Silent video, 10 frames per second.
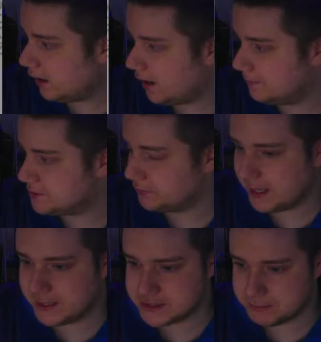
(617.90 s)
So
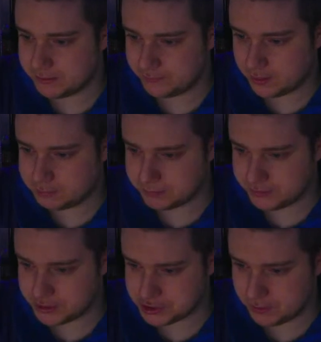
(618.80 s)
that is a bit of
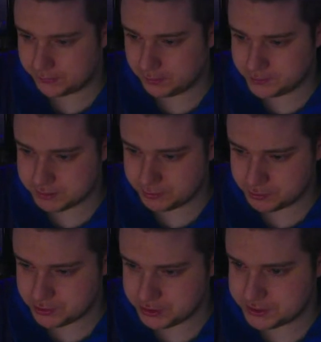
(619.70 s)
an issue out there in some of those
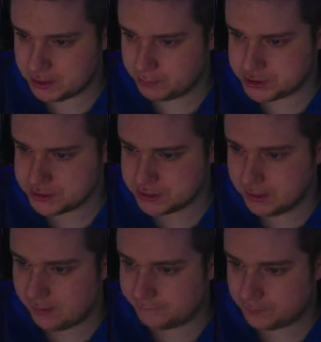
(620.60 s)
regions there, which is
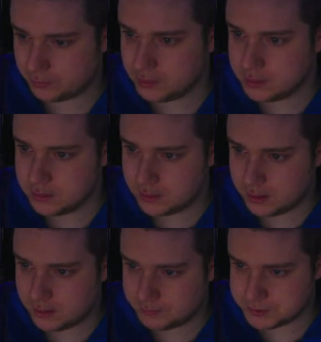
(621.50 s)
allowing for
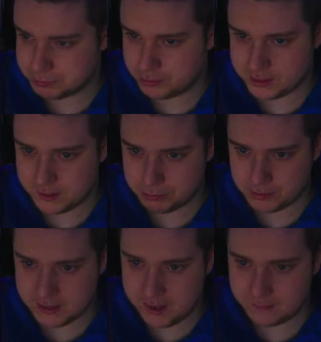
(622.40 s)
some
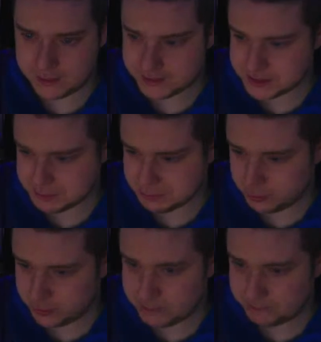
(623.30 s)
pretty heavy
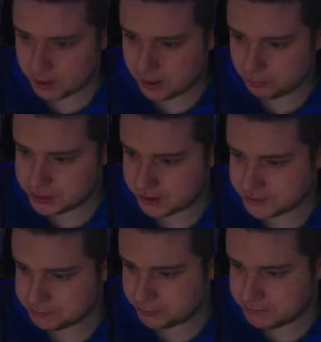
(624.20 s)
instability. We're talking
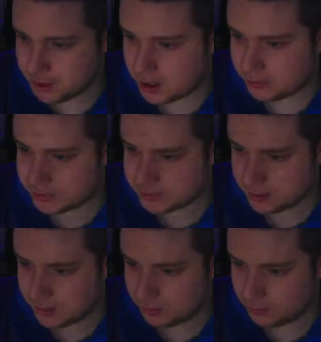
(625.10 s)
some pretty moderate.
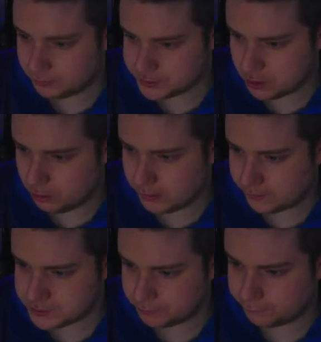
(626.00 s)
This whole
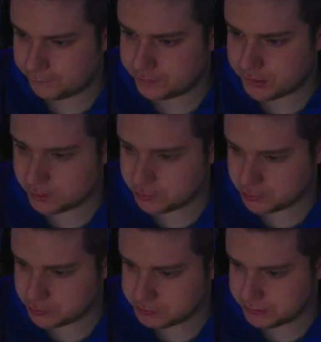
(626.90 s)
area is over 1,500
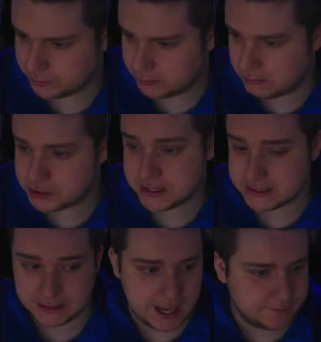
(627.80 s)
joules per kilogram, which that's a
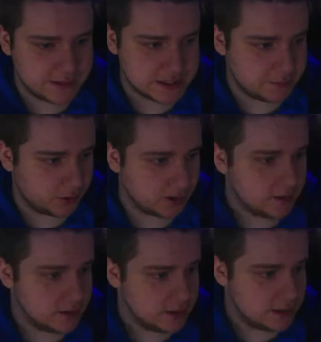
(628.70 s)
lot of instability.
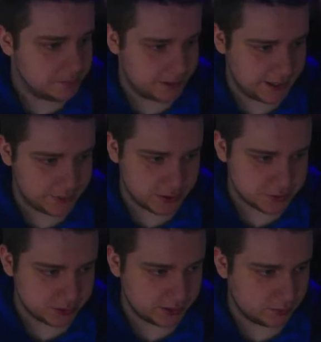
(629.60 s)
But anyways,
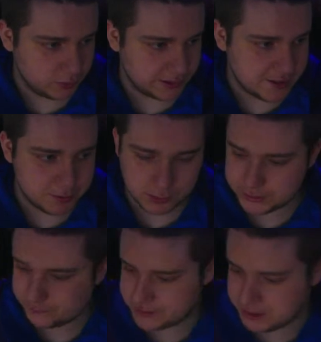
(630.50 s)
we're gonna keep it
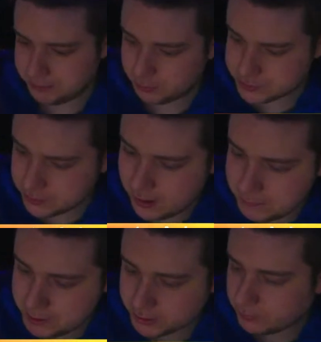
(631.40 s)
relatively simple. Let's go and
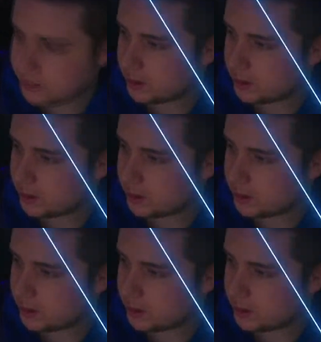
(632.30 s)
hop back to radar,